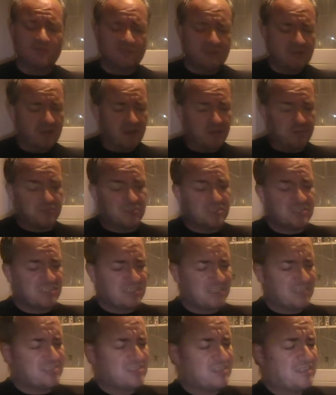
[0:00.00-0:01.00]
you know, I'm
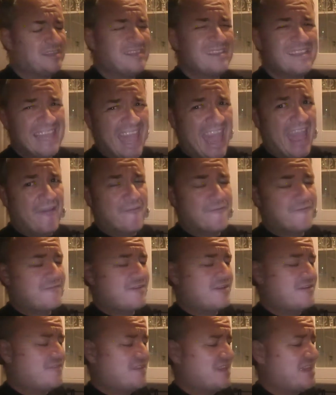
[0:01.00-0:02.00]
sick to death
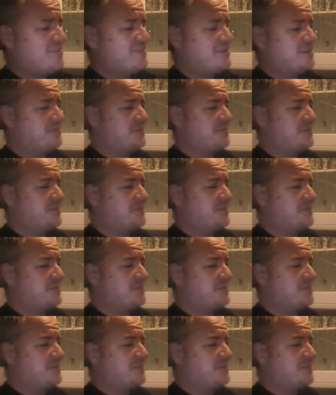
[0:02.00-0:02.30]
of hearing